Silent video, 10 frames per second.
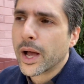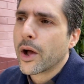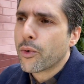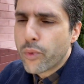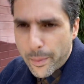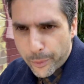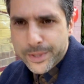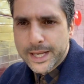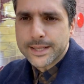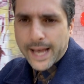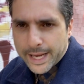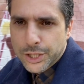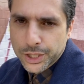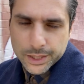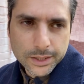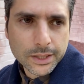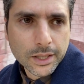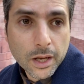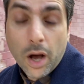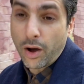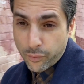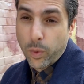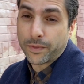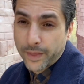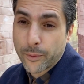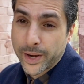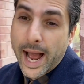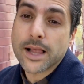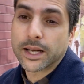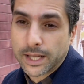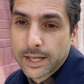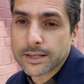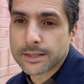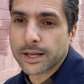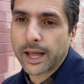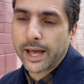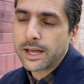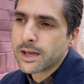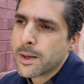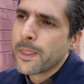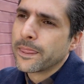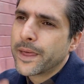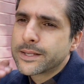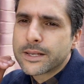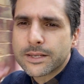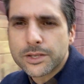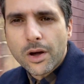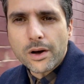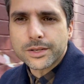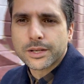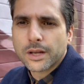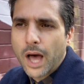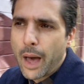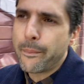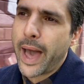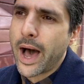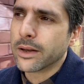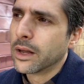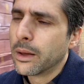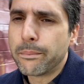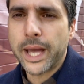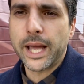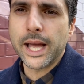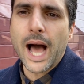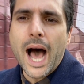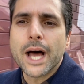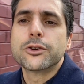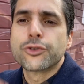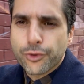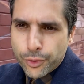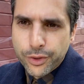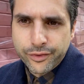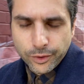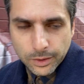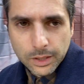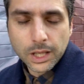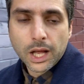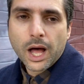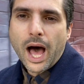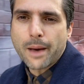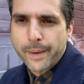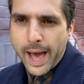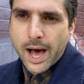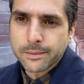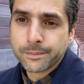representation of what their reality is. Okay? This is not about being untruthful, about